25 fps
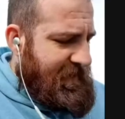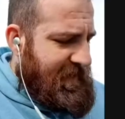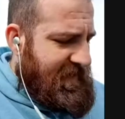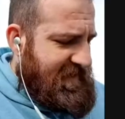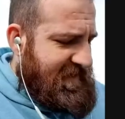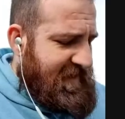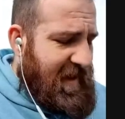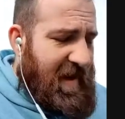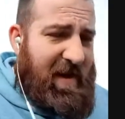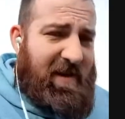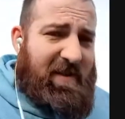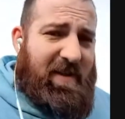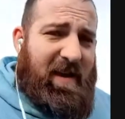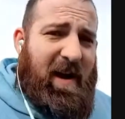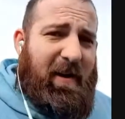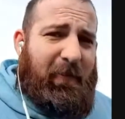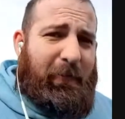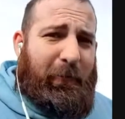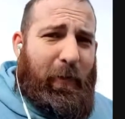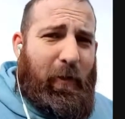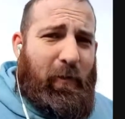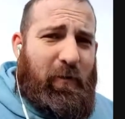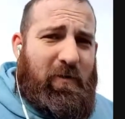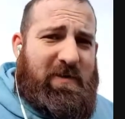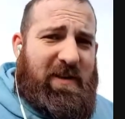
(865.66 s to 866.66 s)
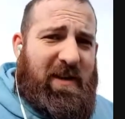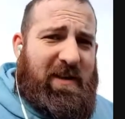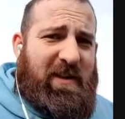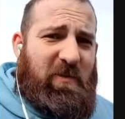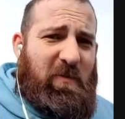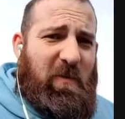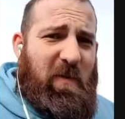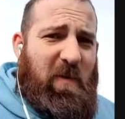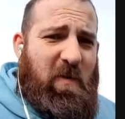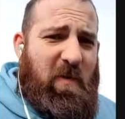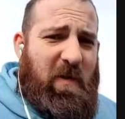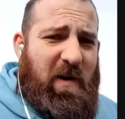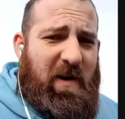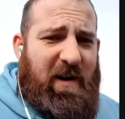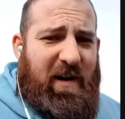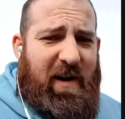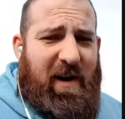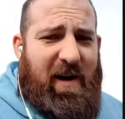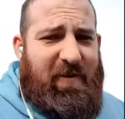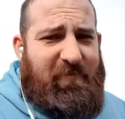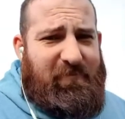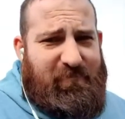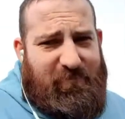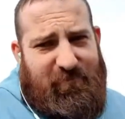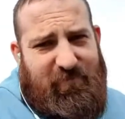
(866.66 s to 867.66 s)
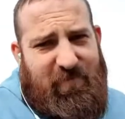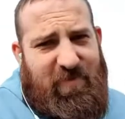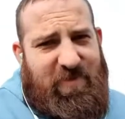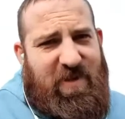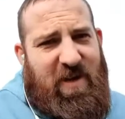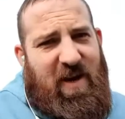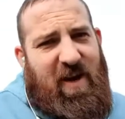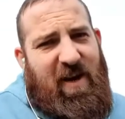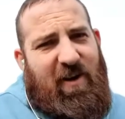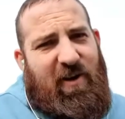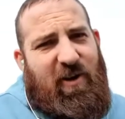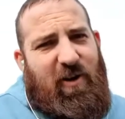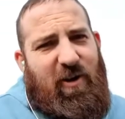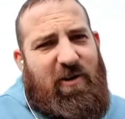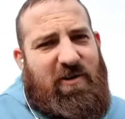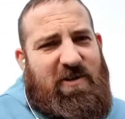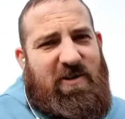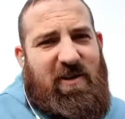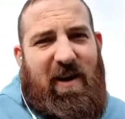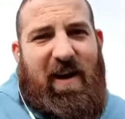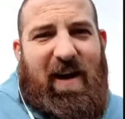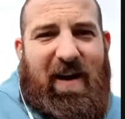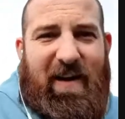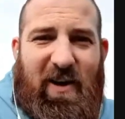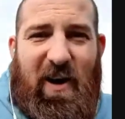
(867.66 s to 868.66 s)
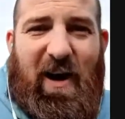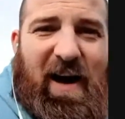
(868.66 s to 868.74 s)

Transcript: But saying that, Falk said that we were going to get Thiago. So I